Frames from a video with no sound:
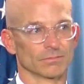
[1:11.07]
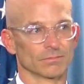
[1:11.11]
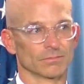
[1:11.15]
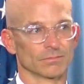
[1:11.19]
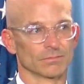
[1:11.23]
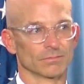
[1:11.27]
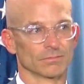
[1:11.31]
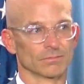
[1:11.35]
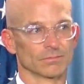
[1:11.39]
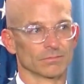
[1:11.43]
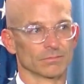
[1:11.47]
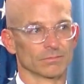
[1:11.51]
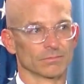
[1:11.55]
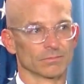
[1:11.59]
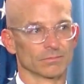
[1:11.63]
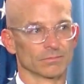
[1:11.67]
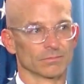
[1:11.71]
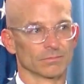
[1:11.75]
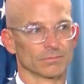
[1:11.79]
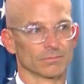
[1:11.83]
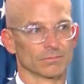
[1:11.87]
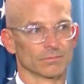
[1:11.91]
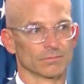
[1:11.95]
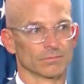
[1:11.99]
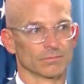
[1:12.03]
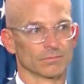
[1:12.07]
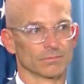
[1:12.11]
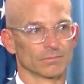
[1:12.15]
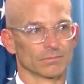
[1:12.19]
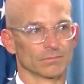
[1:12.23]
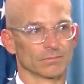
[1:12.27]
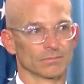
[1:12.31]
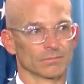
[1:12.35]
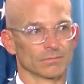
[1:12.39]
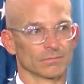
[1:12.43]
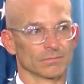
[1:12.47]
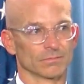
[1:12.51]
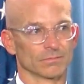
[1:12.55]

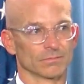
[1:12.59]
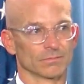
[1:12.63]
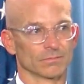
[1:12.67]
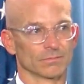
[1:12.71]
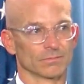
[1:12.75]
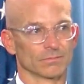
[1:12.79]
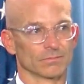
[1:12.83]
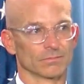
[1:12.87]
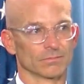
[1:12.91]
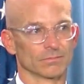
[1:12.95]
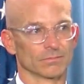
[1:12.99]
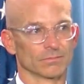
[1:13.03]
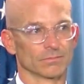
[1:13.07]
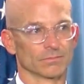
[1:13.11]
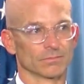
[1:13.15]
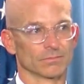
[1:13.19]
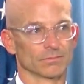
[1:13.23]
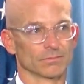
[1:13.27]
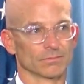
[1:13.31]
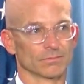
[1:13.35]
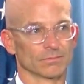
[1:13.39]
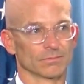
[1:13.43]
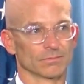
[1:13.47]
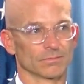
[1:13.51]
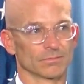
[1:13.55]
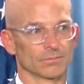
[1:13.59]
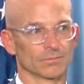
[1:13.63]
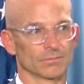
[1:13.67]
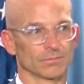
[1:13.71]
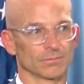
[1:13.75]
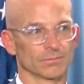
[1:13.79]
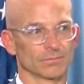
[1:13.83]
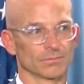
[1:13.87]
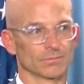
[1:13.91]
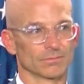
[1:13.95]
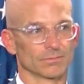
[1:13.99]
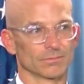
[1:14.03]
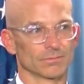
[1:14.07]

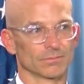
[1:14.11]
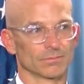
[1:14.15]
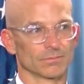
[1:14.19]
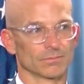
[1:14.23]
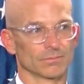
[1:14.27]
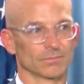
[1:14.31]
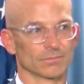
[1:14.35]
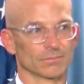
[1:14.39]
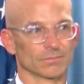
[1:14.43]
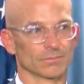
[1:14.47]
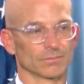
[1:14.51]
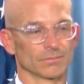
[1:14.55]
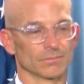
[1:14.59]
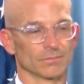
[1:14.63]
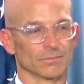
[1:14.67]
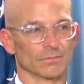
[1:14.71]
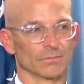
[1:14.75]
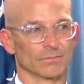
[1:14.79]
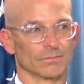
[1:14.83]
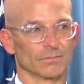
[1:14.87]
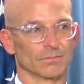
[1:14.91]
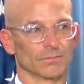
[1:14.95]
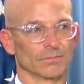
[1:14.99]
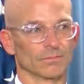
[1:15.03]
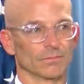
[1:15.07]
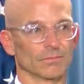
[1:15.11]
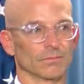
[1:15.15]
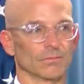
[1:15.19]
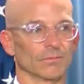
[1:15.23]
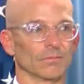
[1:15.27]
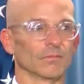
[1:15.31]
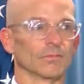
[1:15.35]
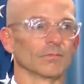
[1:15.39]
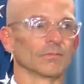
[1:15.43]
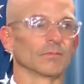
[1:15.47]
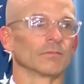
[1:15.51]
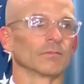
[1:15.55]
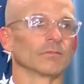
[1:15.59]

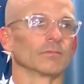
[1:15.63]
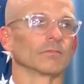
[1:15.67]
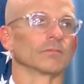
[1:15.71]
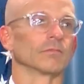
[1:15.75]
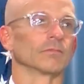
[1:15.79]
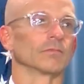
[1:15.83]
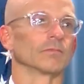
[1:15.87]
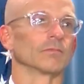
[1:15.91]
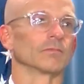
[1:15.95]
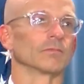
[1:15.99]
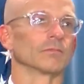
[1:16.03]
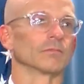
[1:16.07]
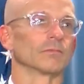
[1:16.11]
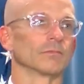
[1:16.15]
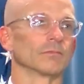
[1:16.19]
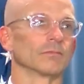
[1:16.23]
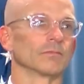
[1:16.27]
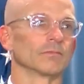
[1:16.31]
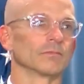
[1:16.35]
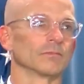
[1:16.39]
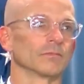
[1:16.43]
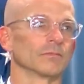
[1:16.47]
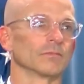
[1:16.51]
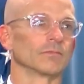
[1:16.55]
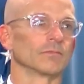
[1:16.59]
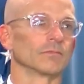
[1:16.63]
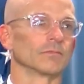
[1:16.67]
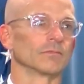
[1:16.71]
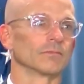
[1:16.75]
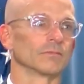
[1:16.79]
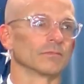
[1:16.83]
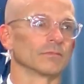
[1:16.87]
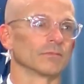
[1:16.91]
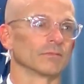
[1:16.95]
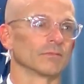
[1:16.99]
This person isn't speaking.